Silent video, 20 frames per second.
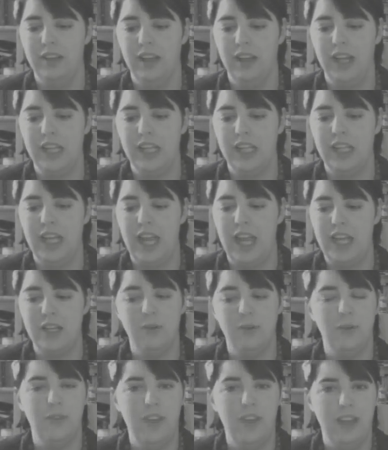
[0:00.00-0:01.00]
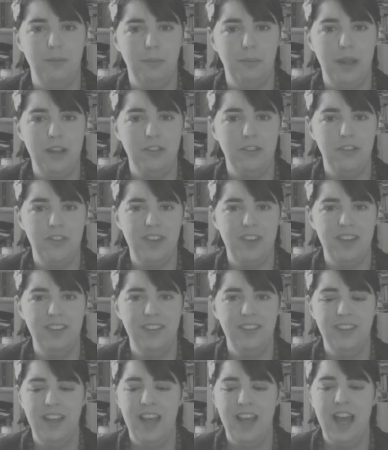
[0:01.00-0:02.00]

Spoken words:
like 8 or 10 pages in